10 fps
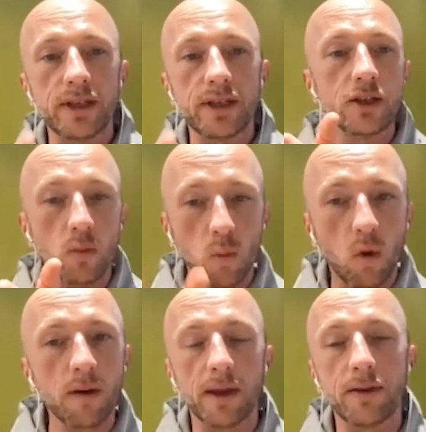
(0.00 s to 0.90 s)
we tend to do
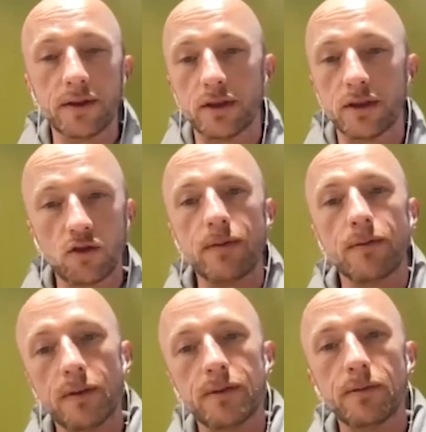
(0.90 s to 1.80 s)
1 month as a
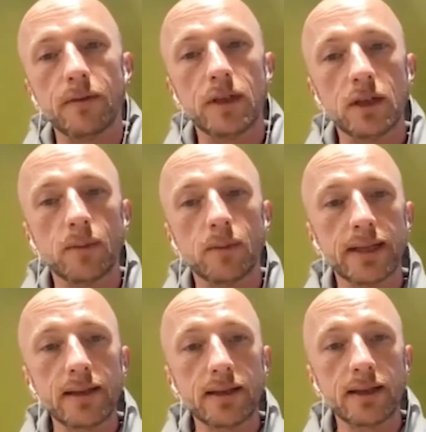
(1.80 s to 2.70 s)
straight 50-50 split
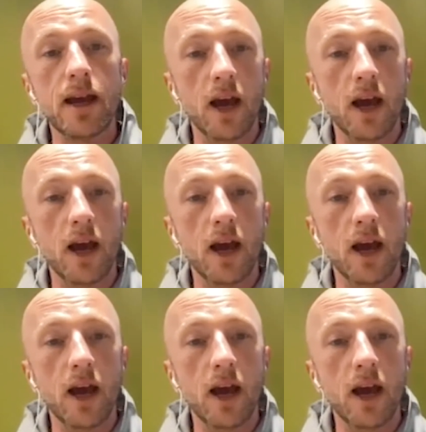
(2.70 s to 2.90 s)
test.